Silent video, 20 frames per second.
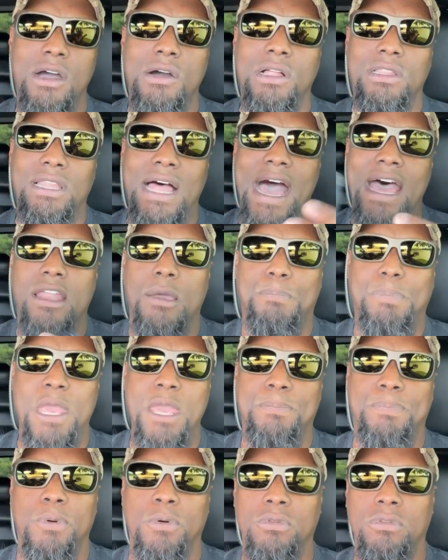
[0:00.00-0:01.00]
a lot of
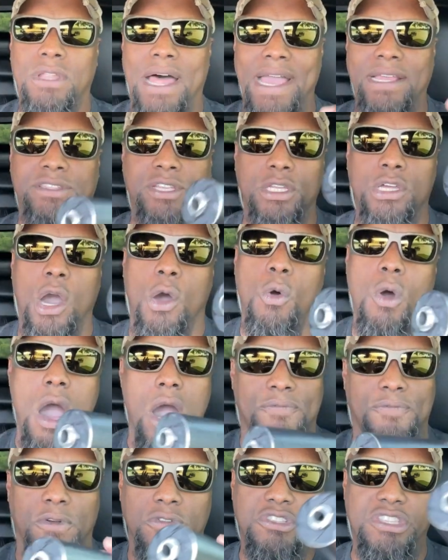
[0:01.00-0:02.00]
people like to go
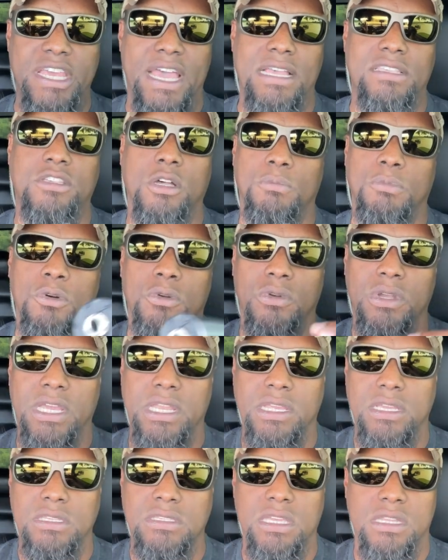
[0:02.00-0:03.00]
off of decibel
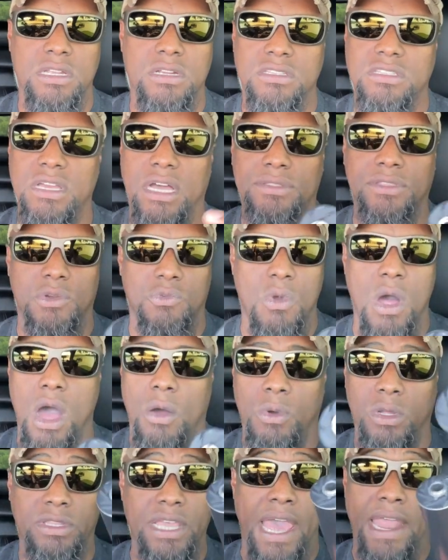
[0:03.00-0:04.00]
readings, and there's nothing
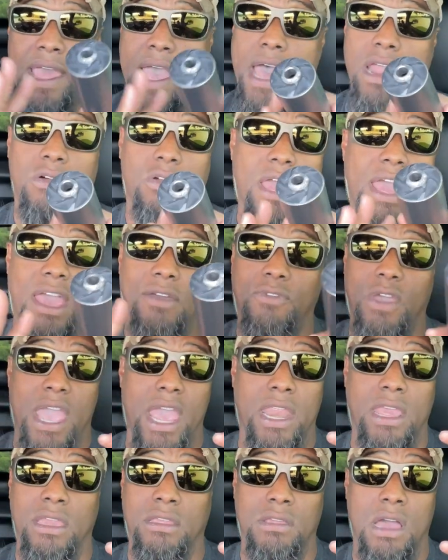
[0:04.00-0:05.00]
wrong with that. I don't have a
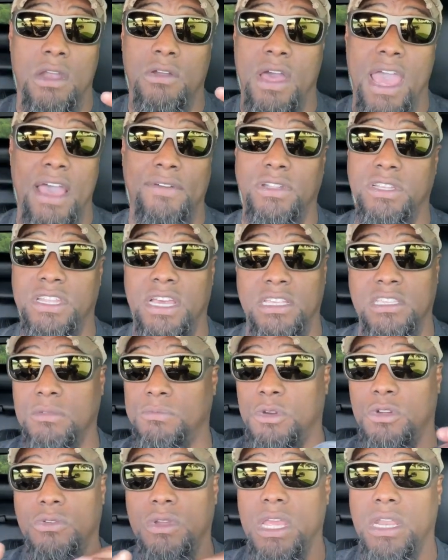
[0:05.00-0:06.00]

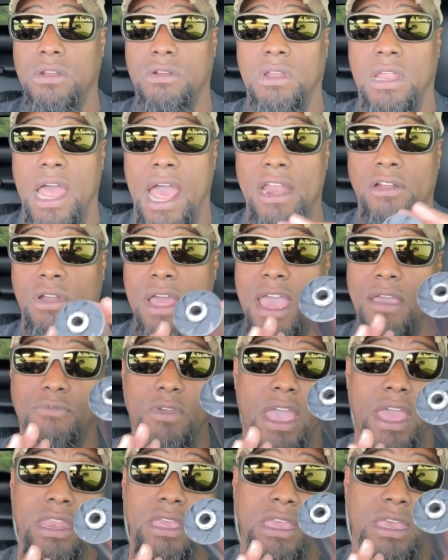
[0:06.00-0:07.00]
decibel reader, and I don't have
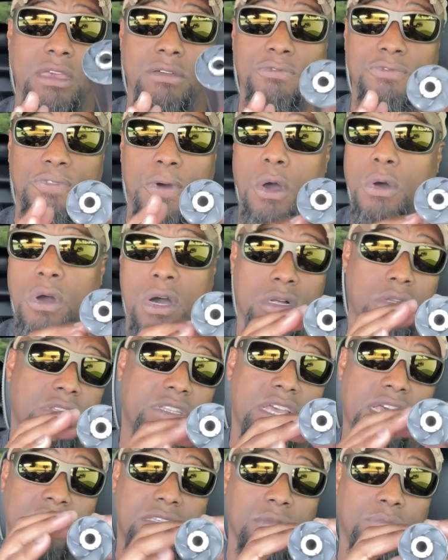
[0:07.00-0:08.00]
any info on
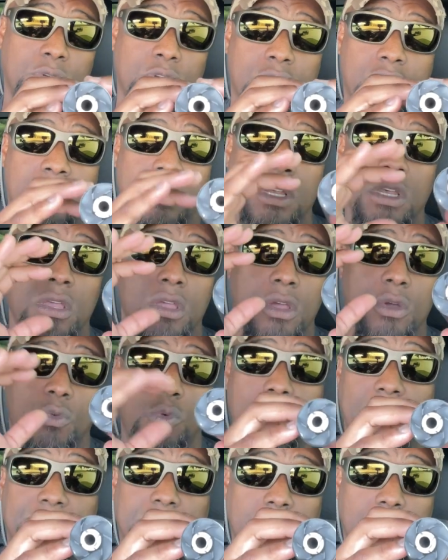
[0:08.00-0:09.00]
decibels
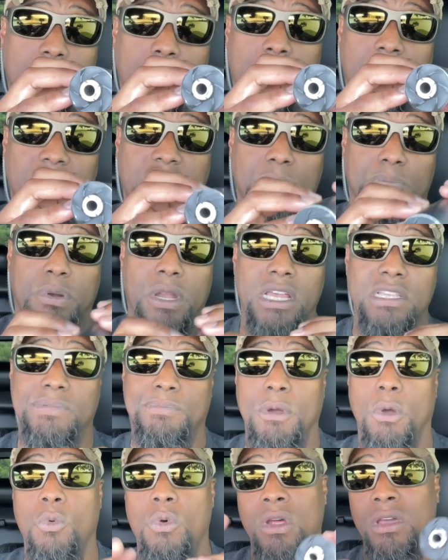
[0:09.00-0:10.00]
with the Torrent
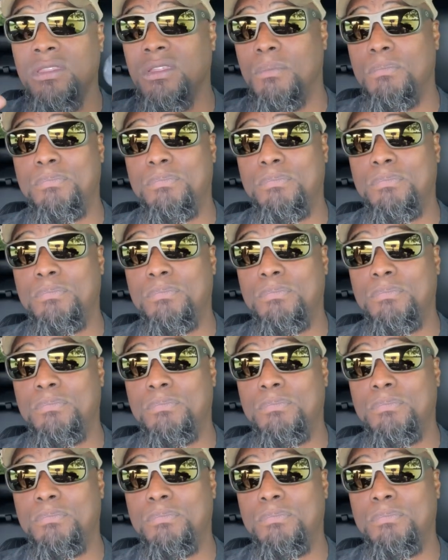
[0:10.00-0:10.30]
suppressor, but one of the